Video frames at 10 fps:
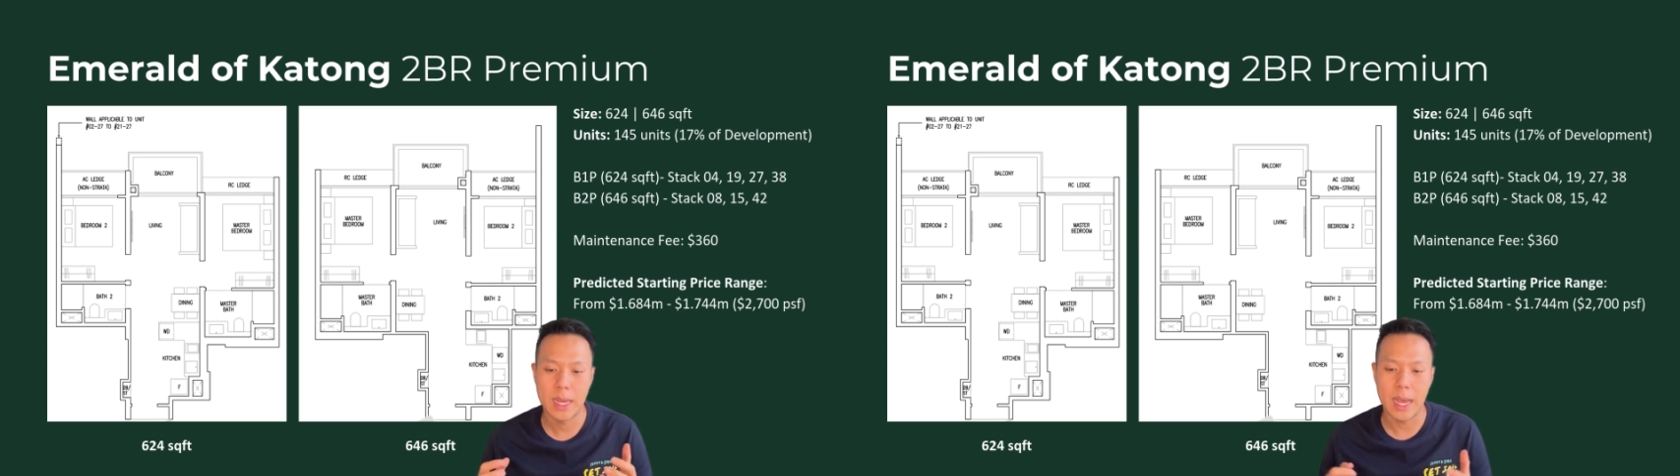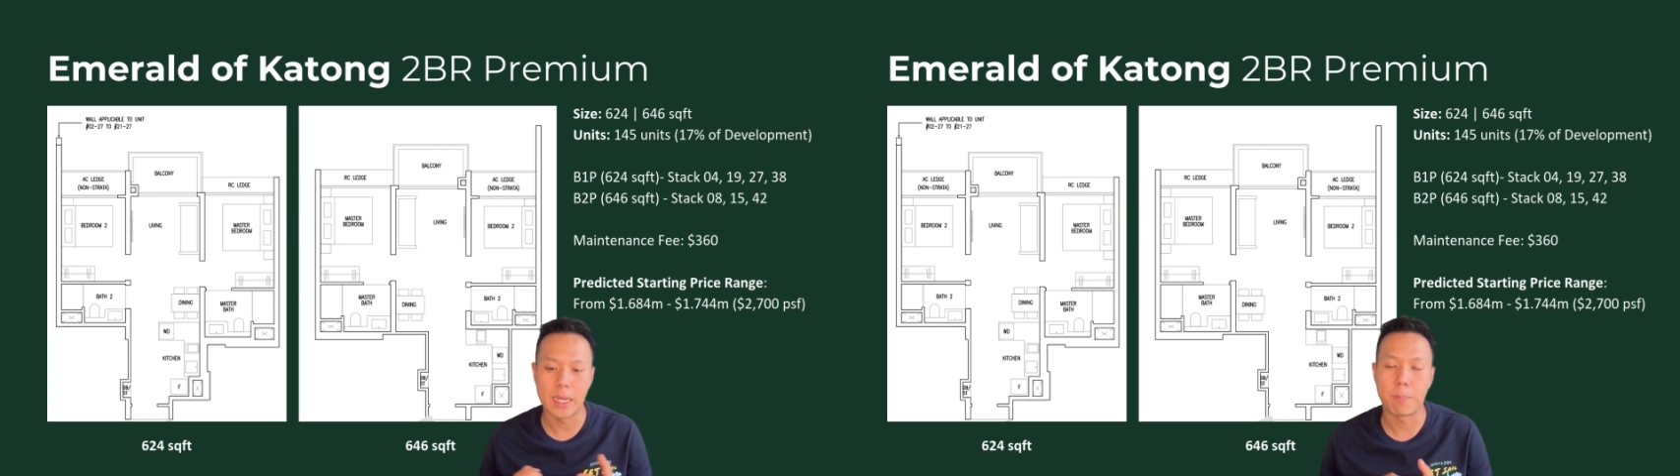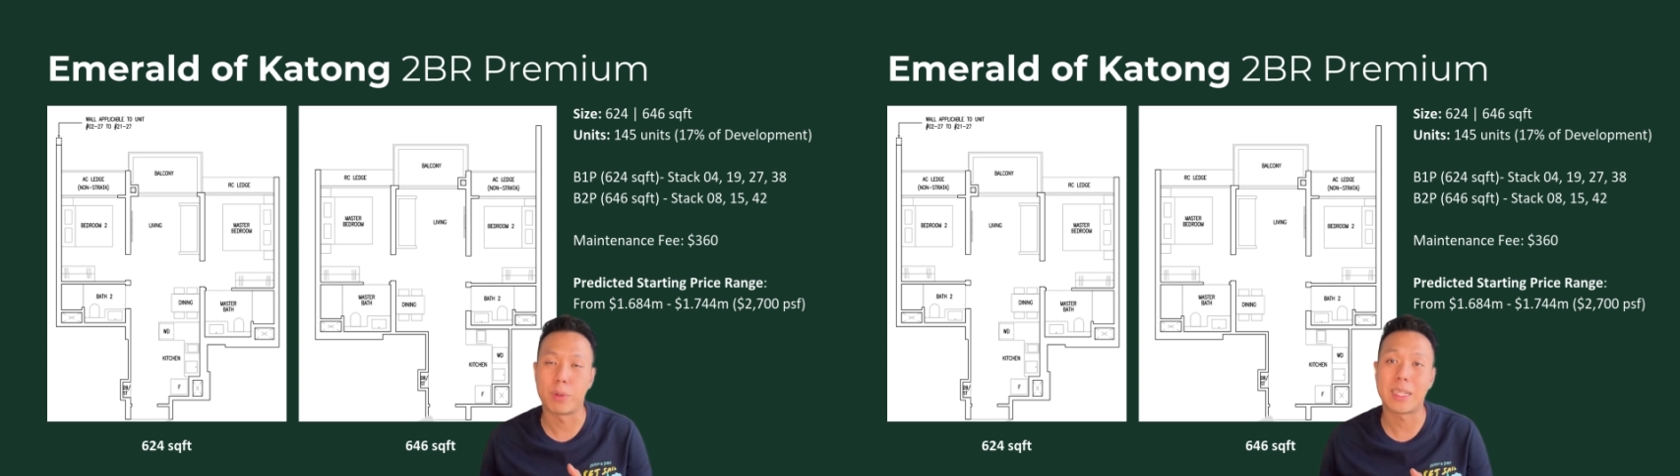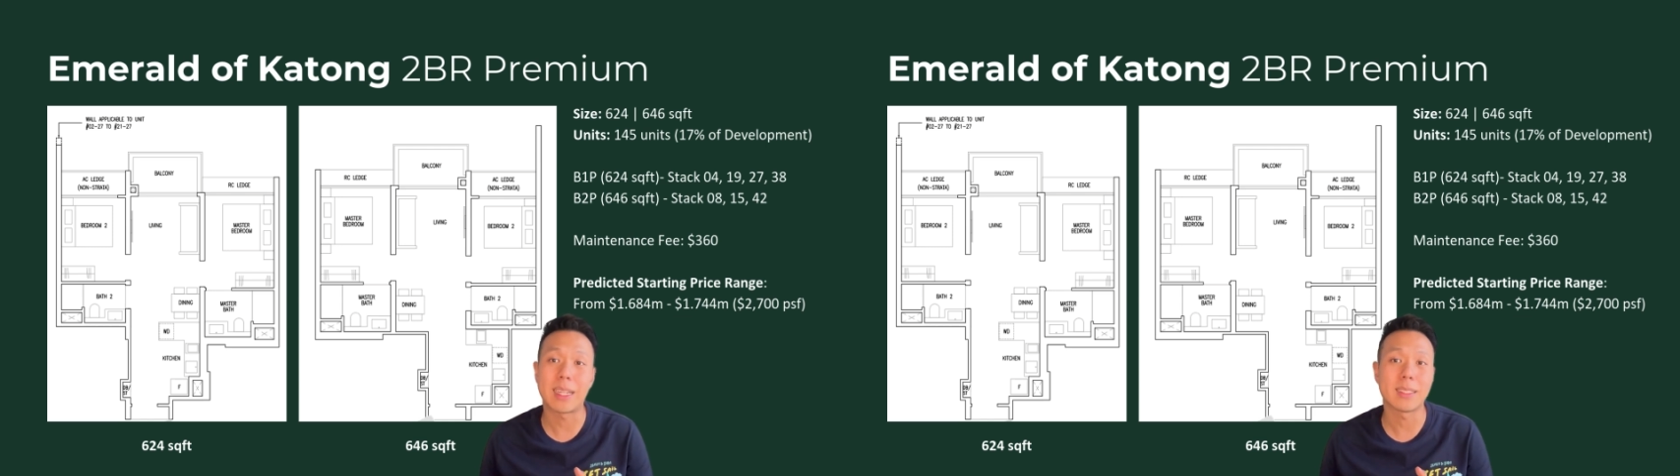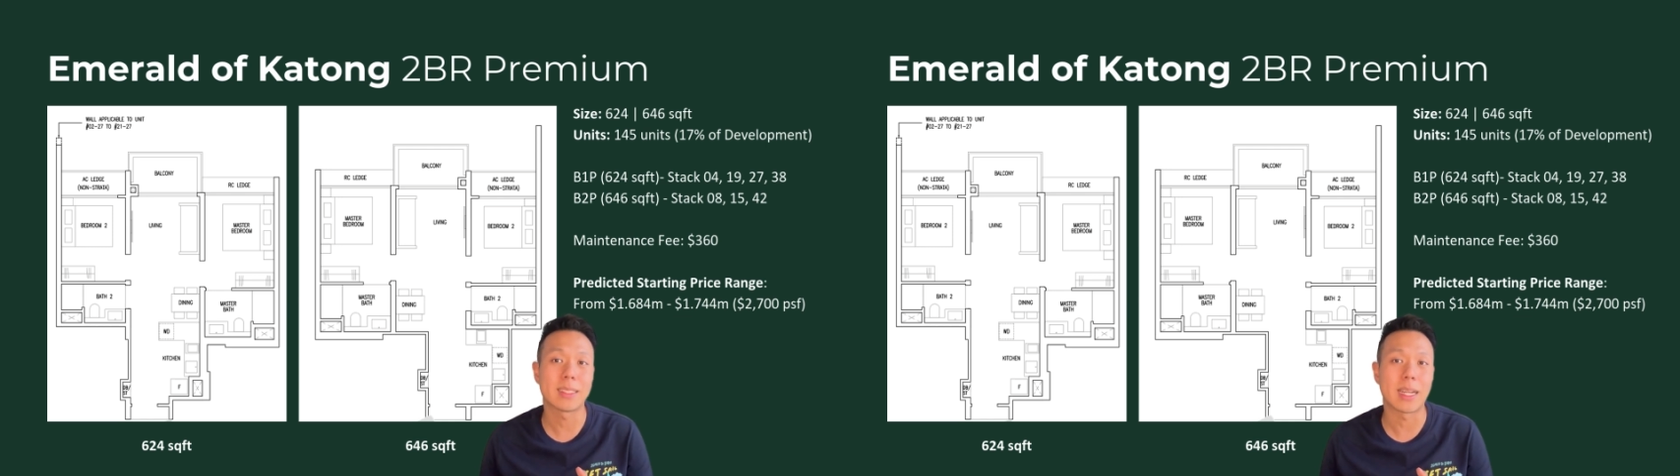and the
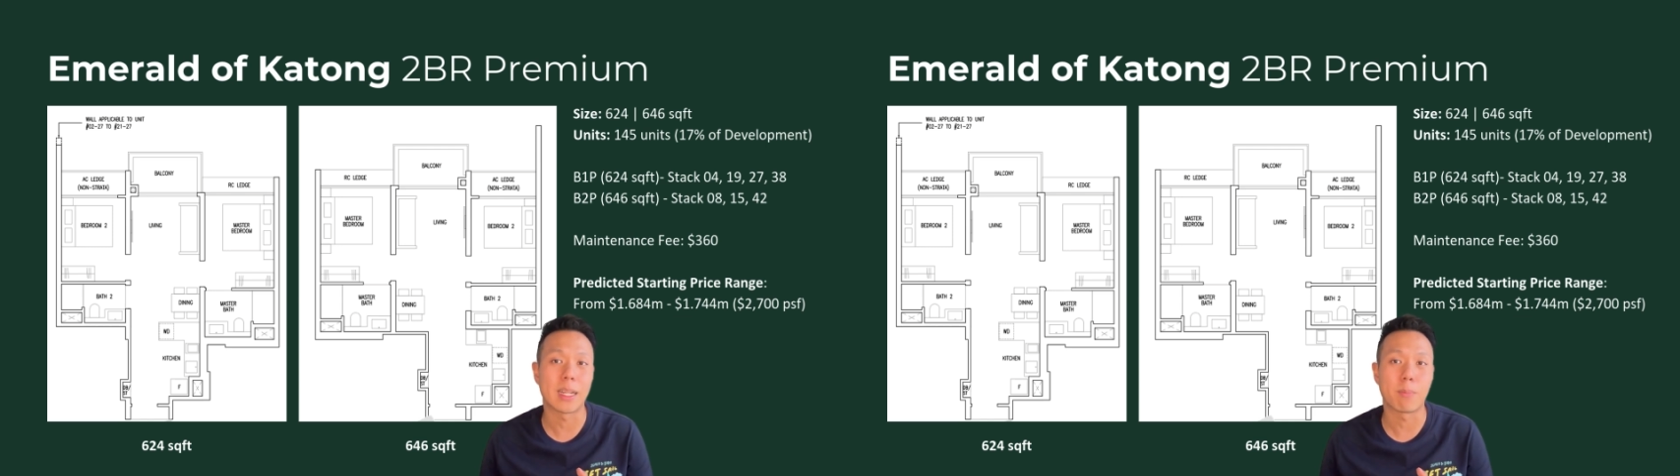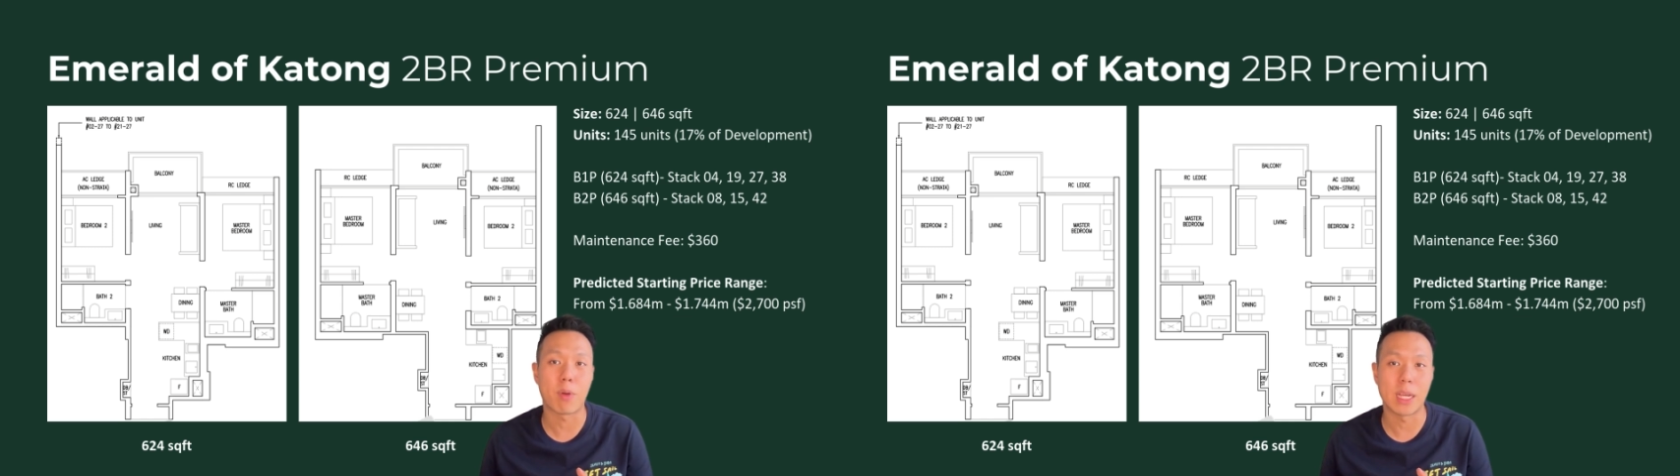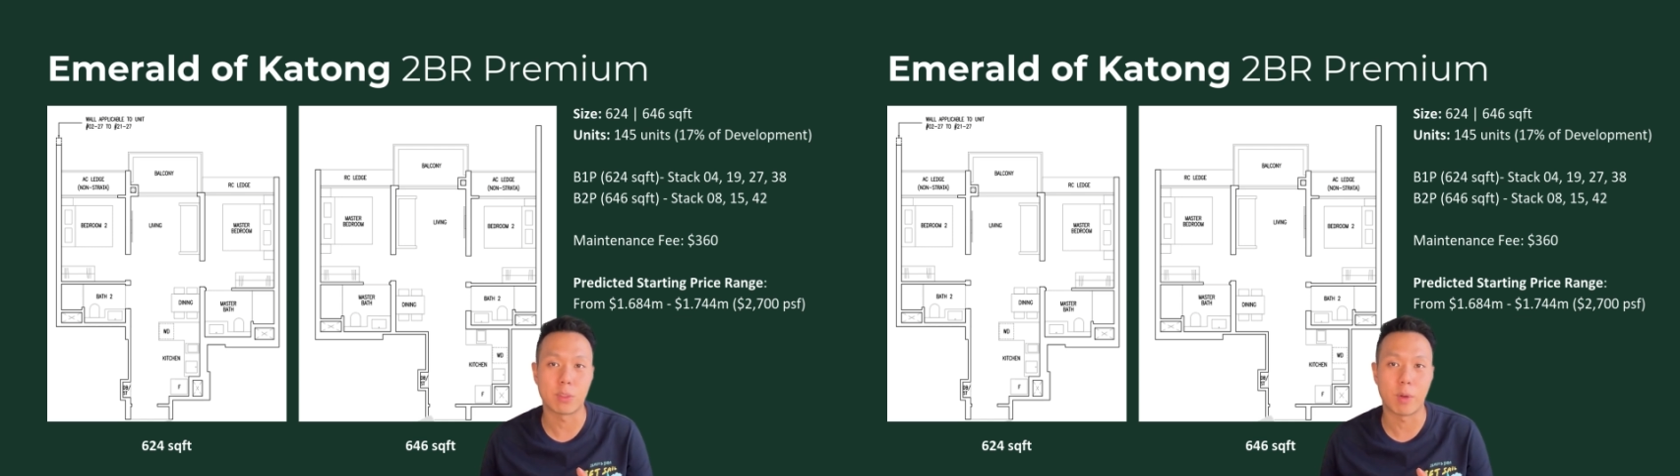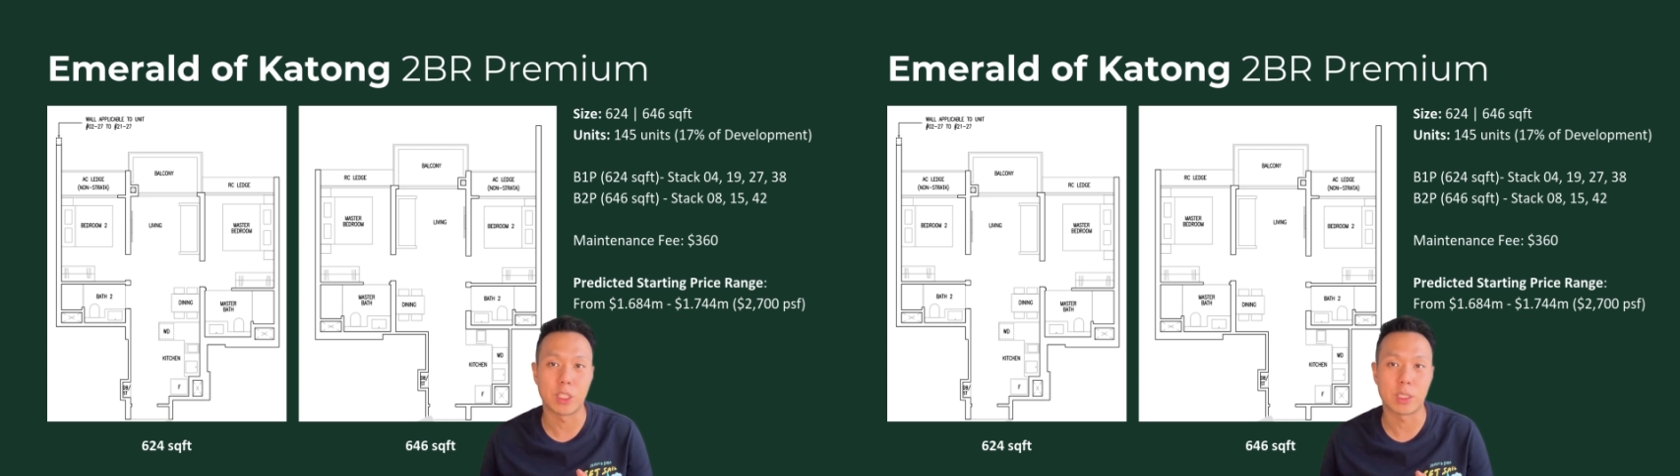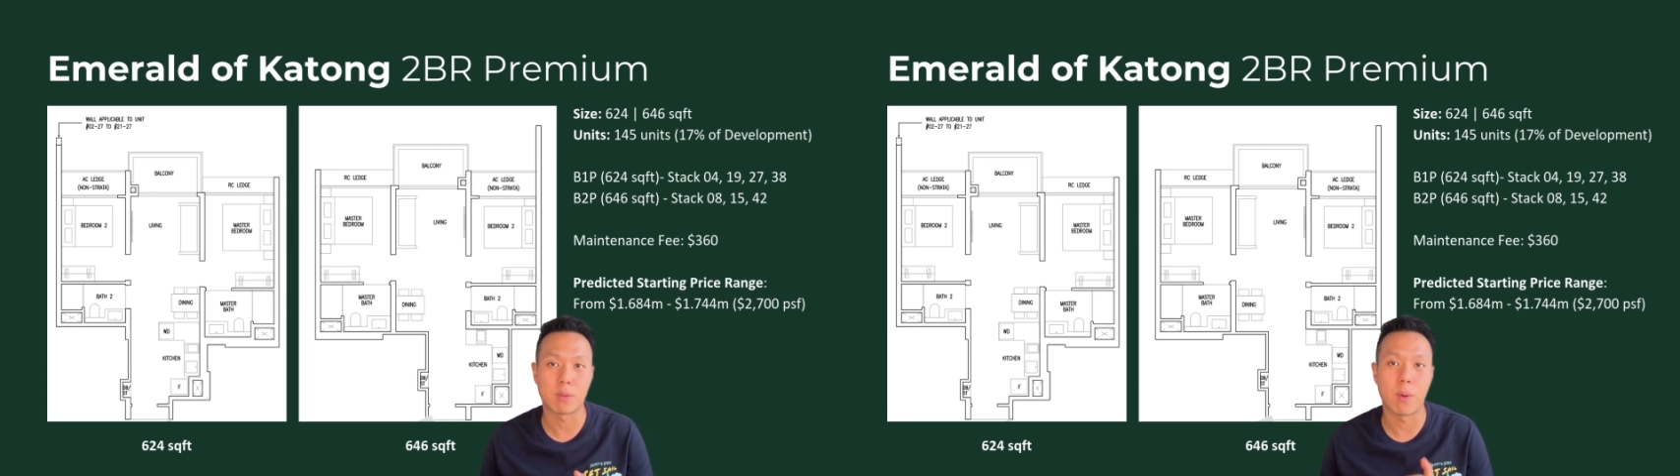predicted starting price
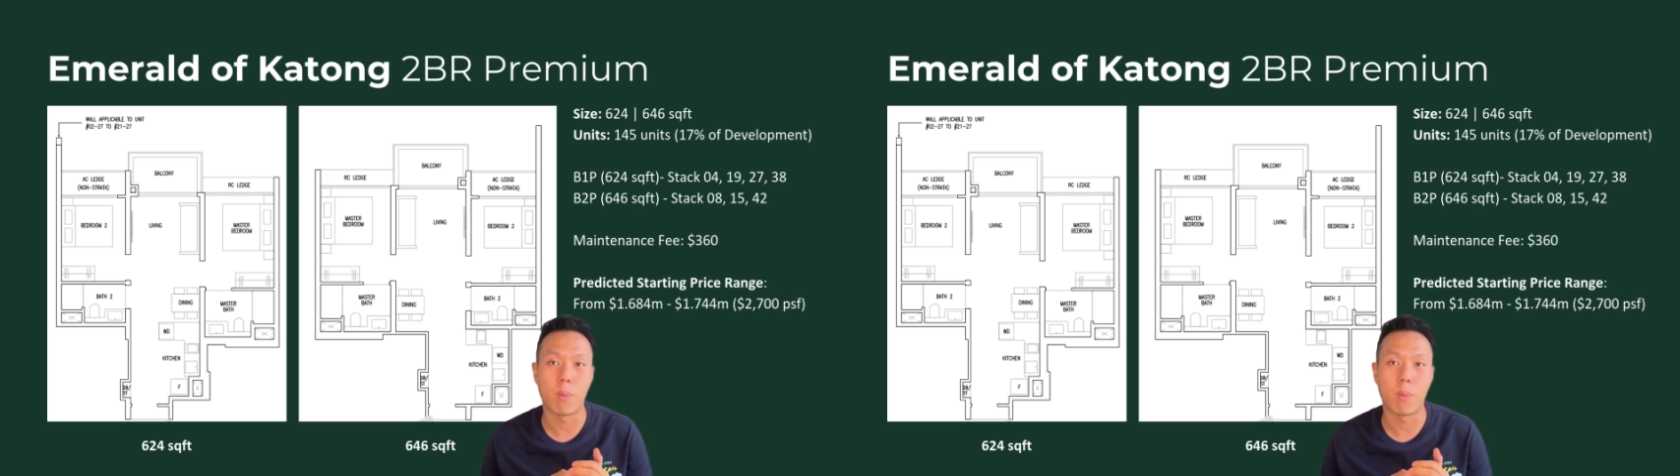ranges from